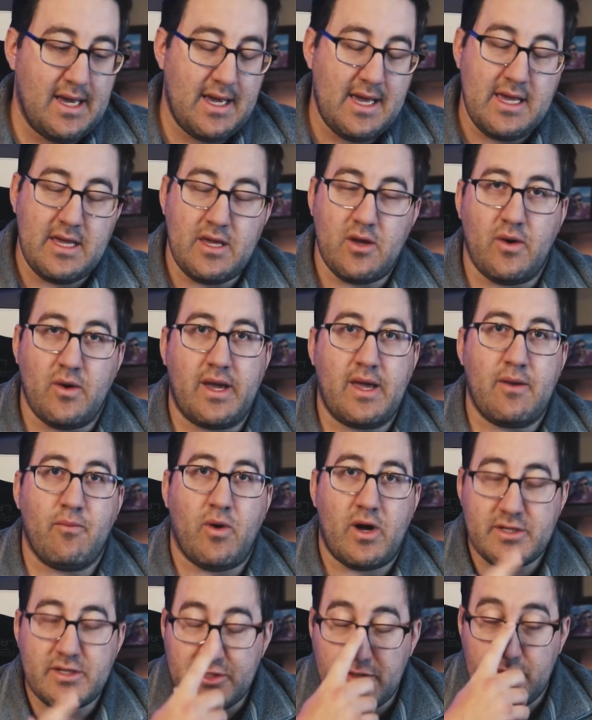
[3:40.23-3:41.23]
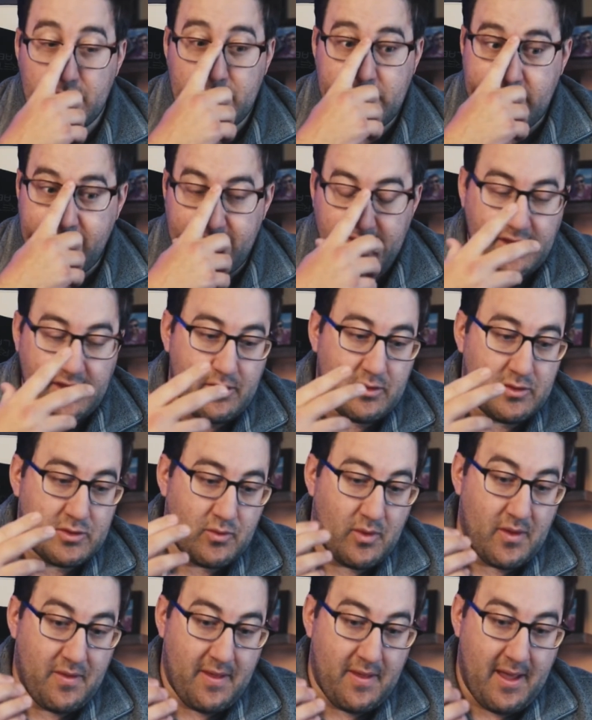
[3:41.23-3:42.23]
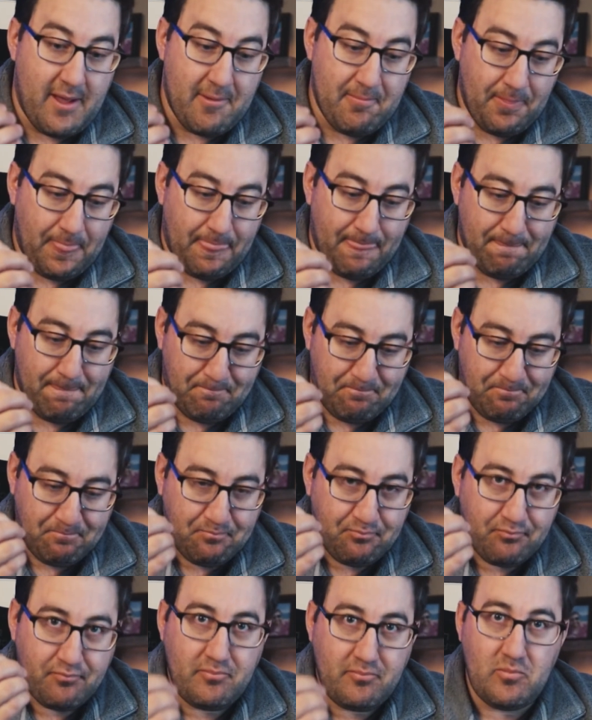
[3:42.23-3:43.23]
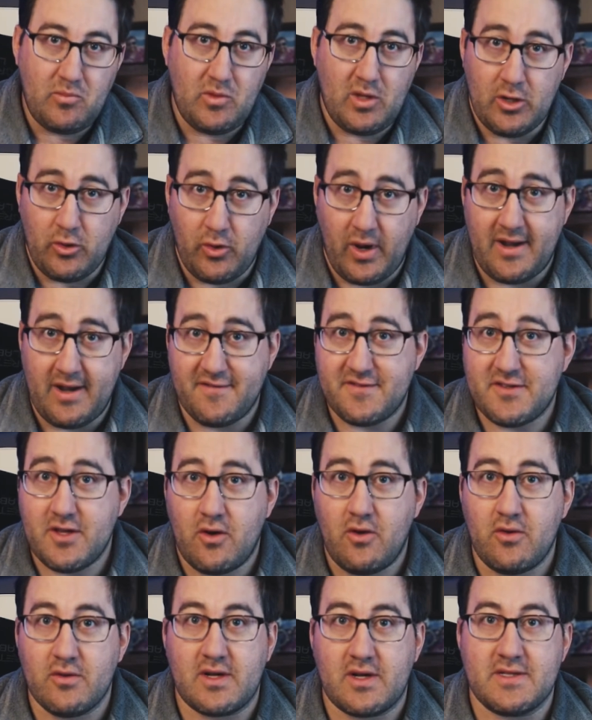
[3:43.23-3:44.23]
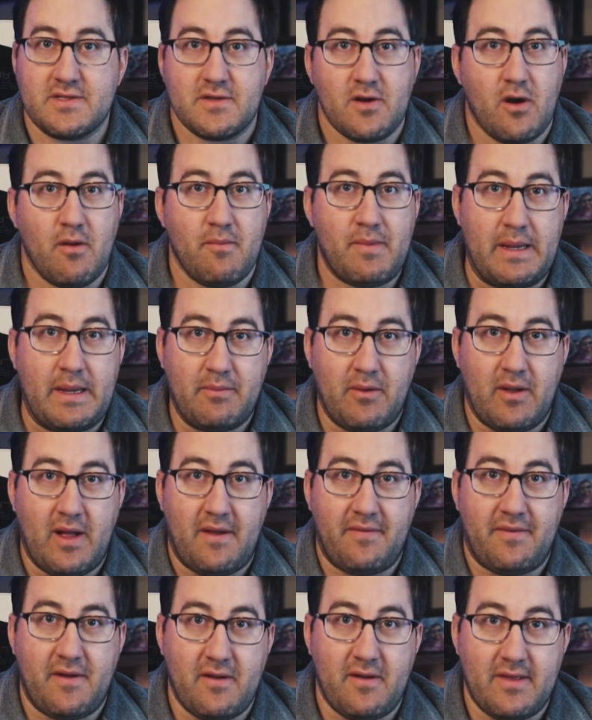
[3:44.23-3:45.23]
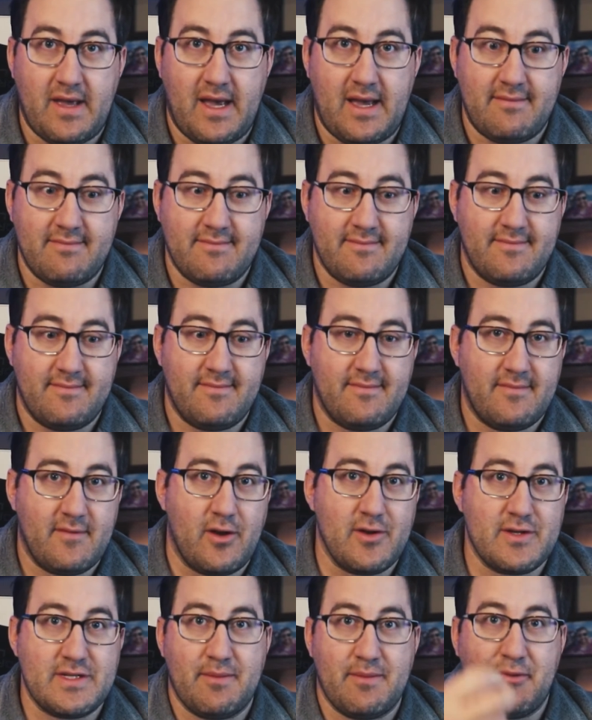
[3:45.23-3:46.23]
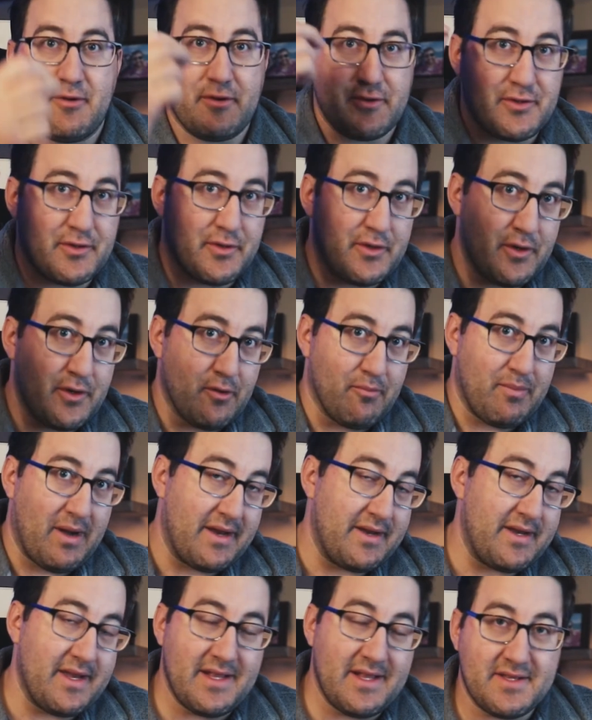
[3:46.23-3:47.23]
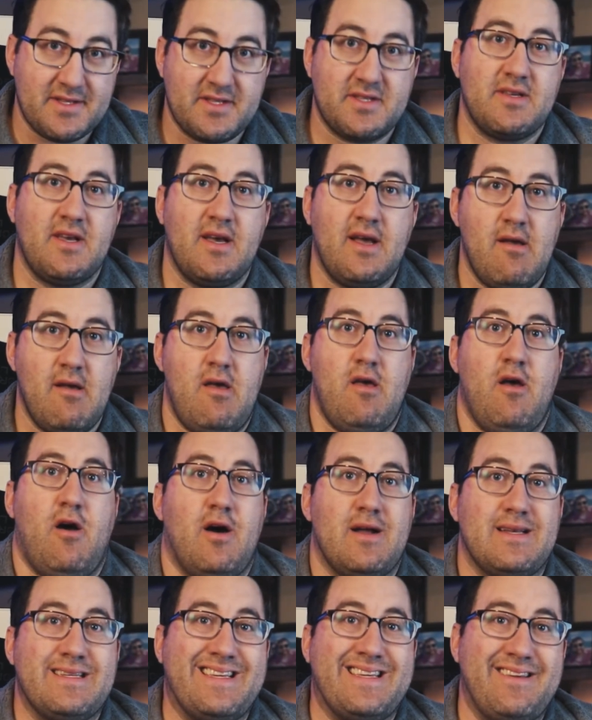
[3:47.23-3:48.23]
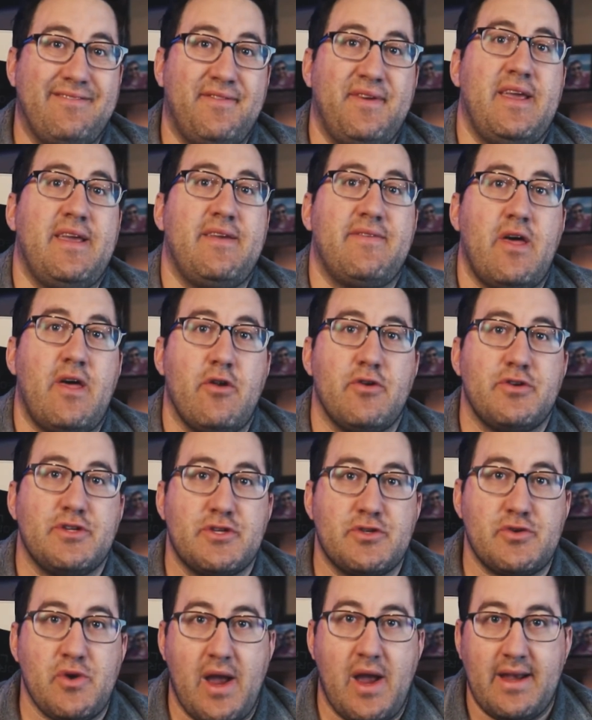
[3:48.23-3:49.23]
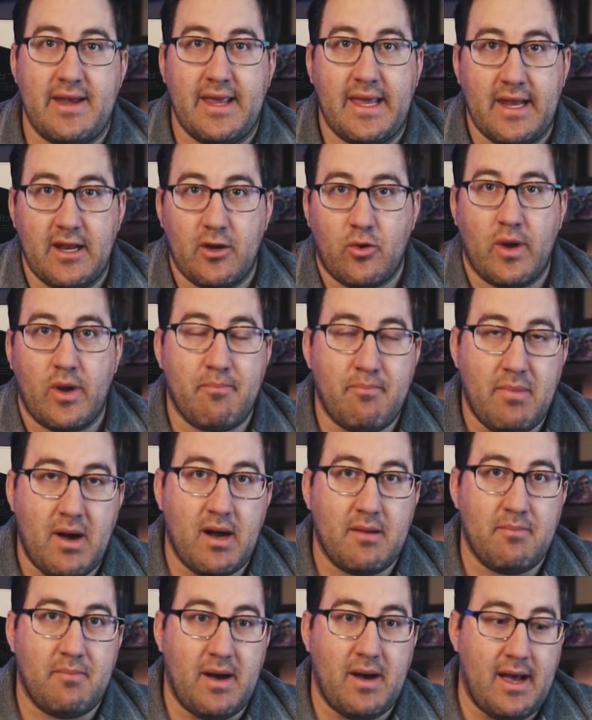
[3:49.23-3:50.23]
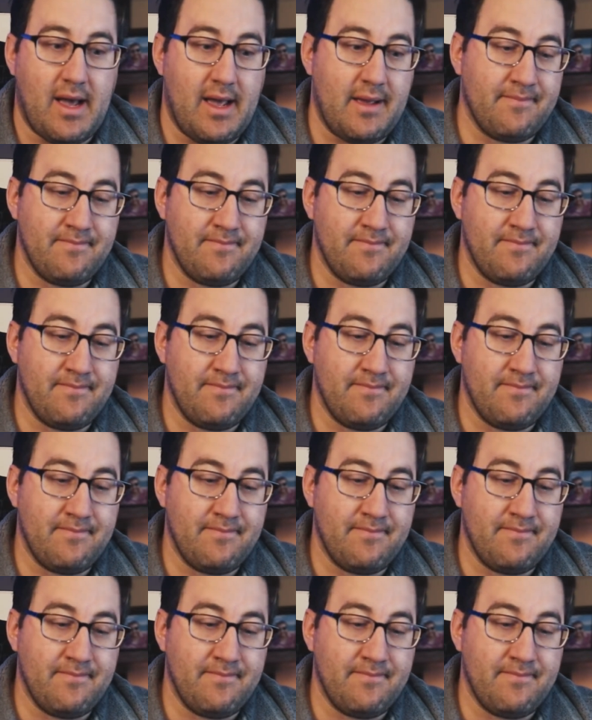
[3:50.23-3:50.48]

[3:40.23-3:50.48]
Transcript: Again, watch YouTube videos with a grain of salt, because there are people out there that are similar to your pundits on TV that are just trying to get a quick buck by,